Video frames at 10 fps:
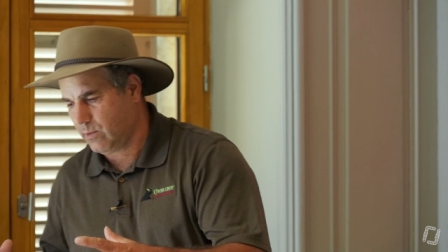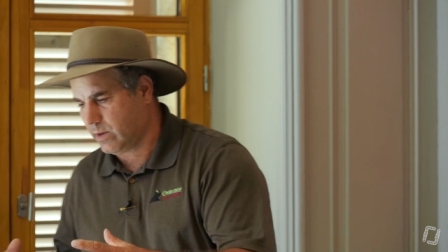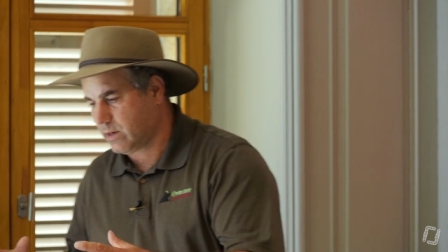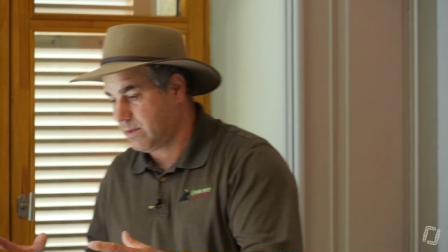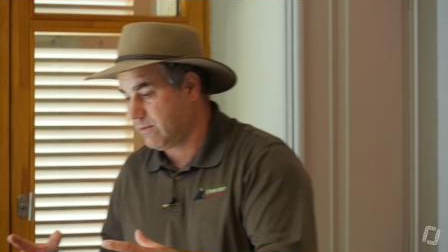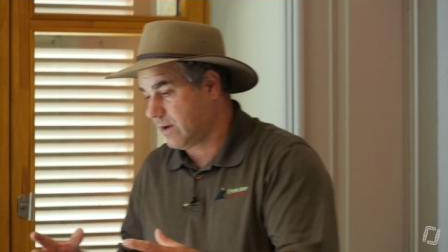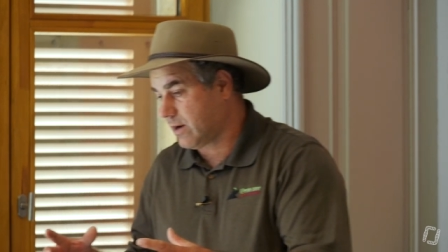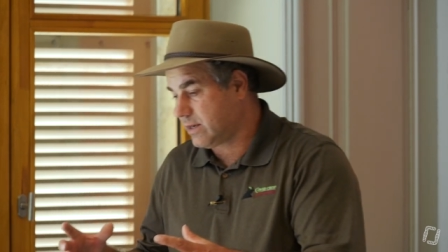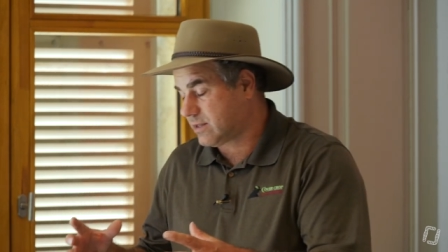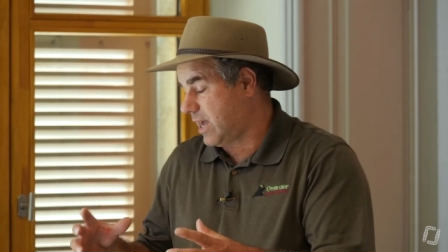you want to be
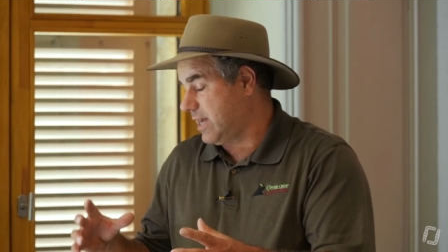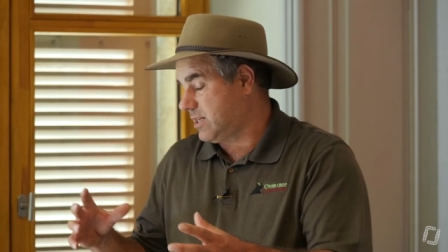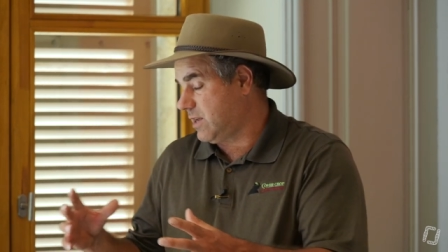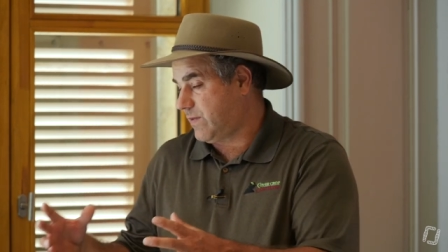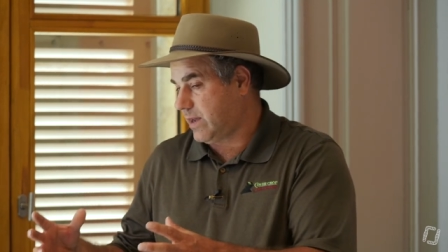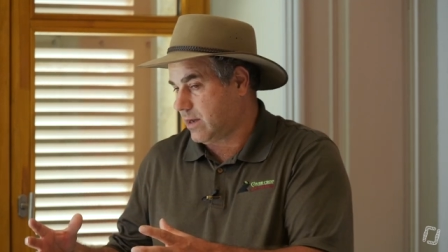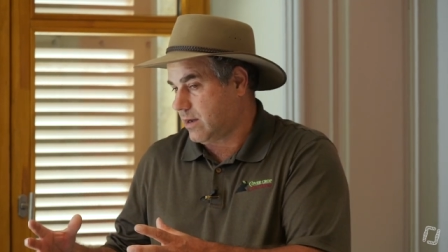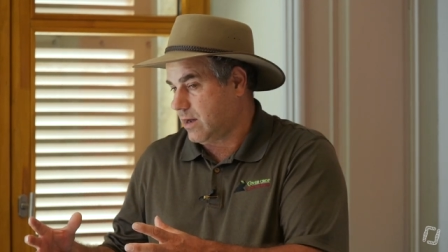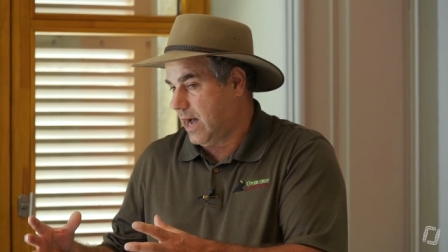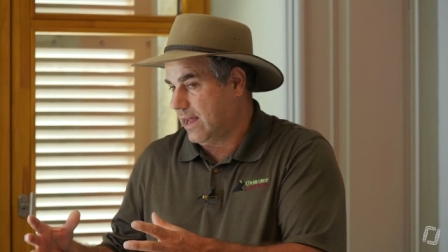very scientific,
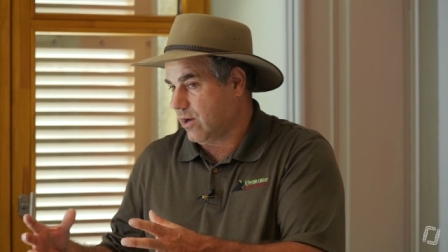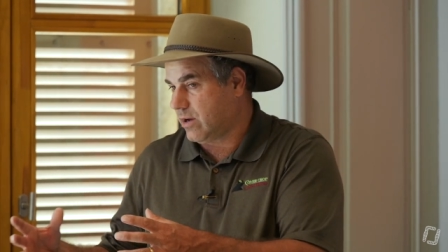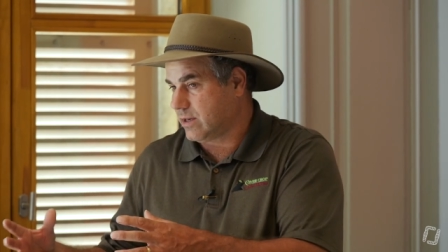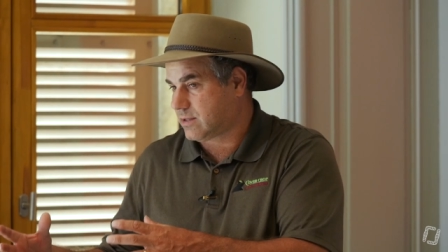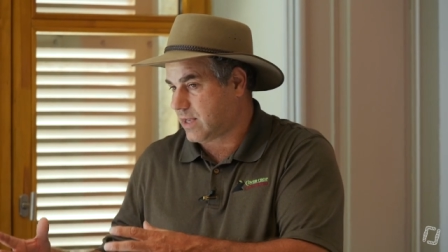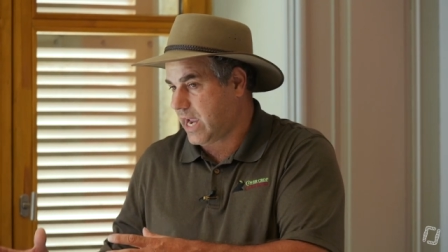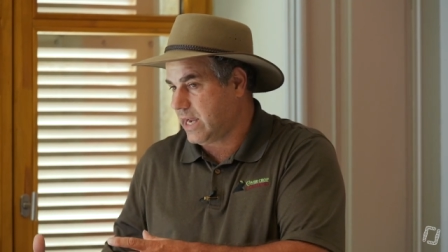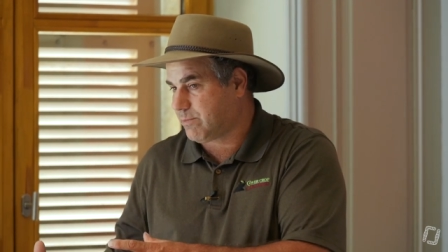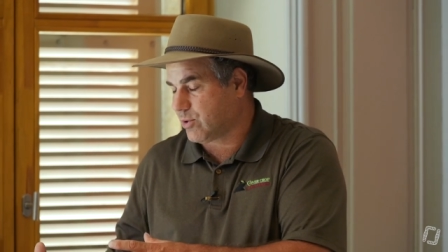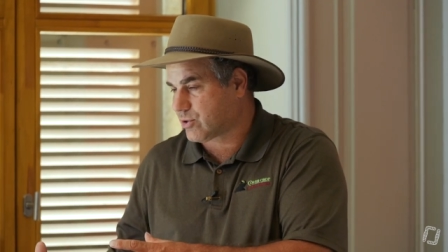I lost
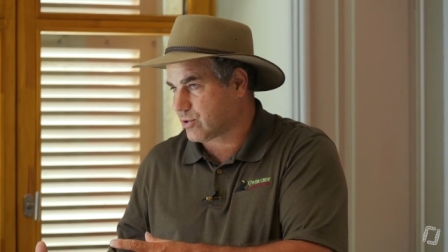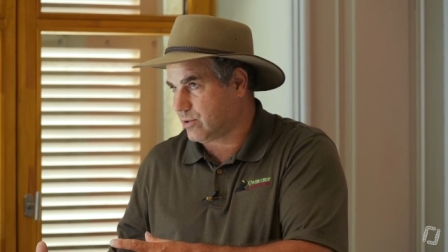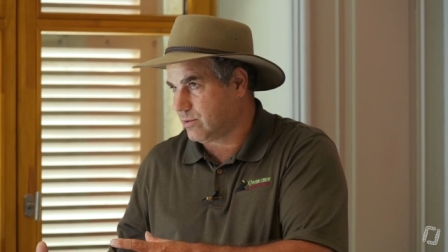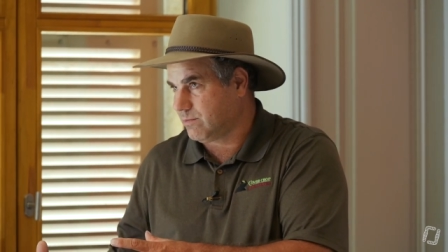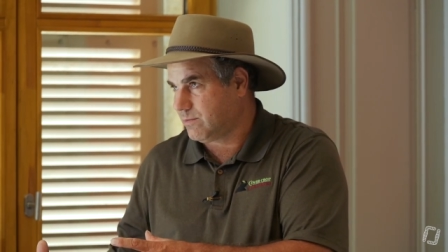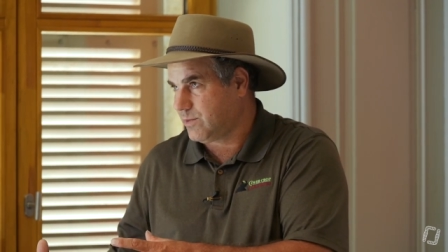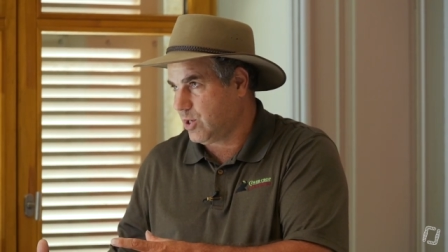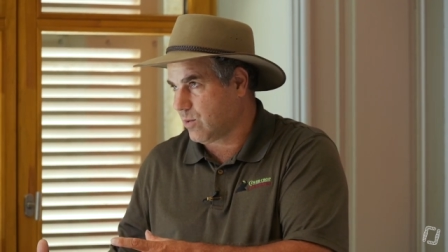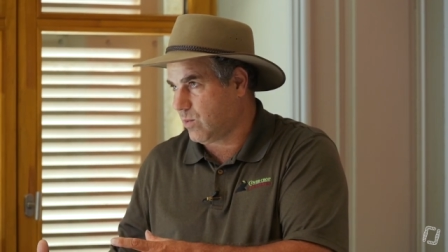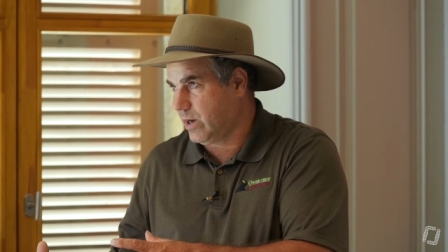eight bushel
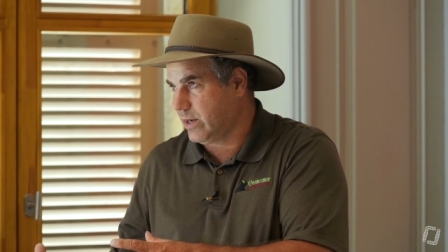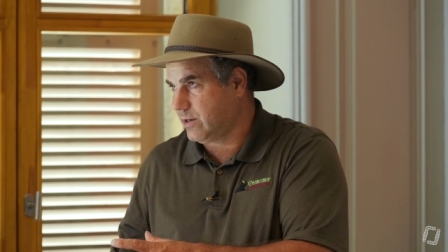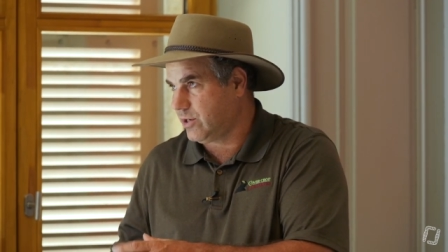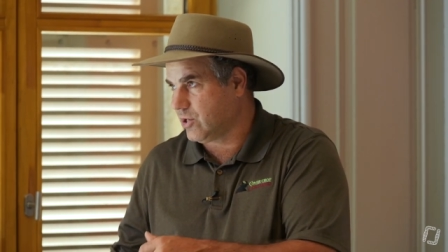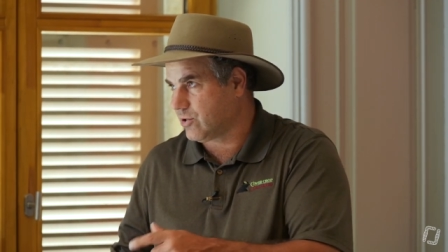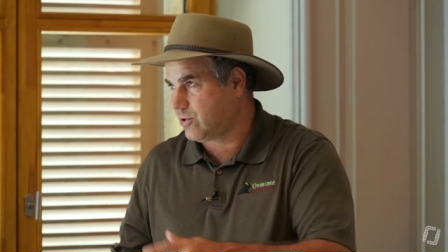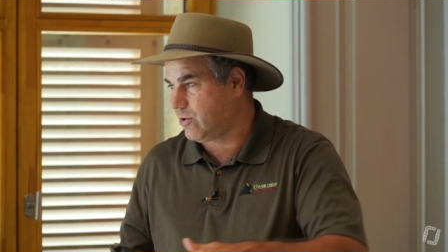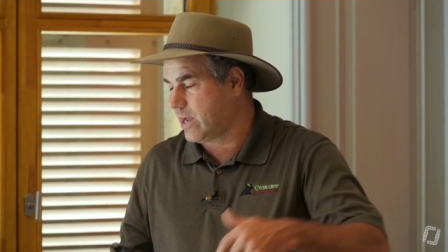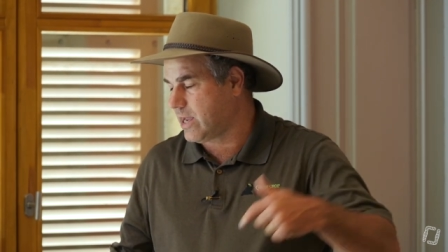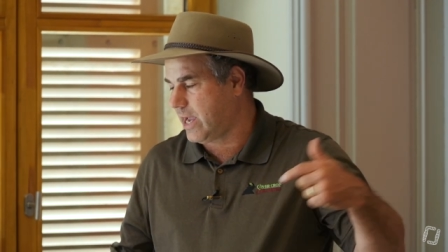year one, year
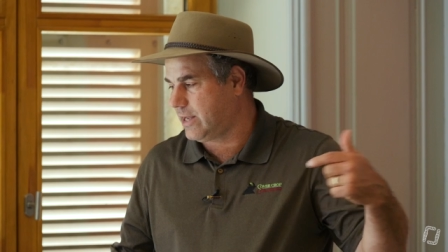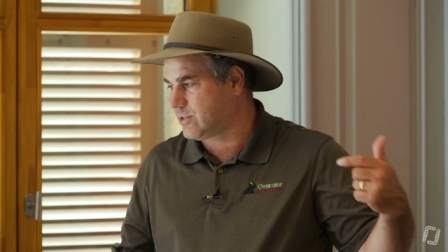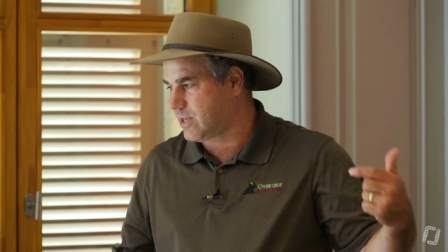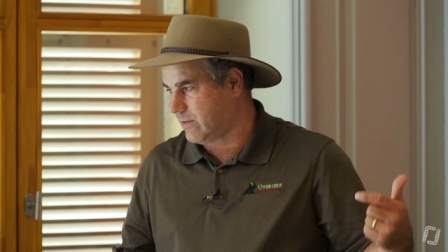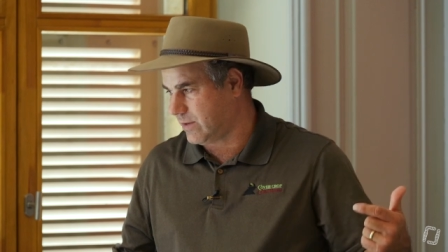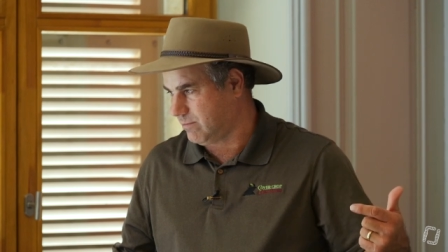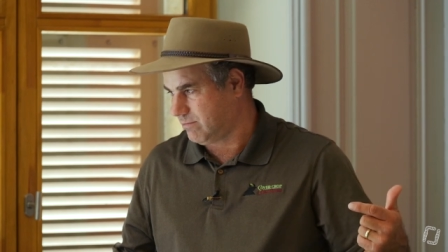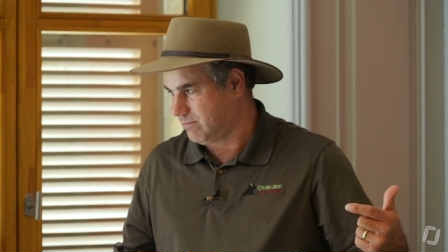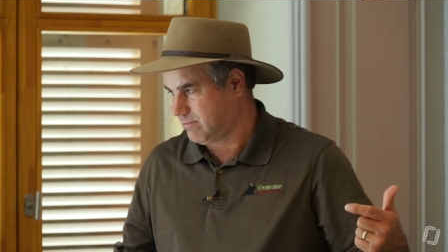two, I gained seven.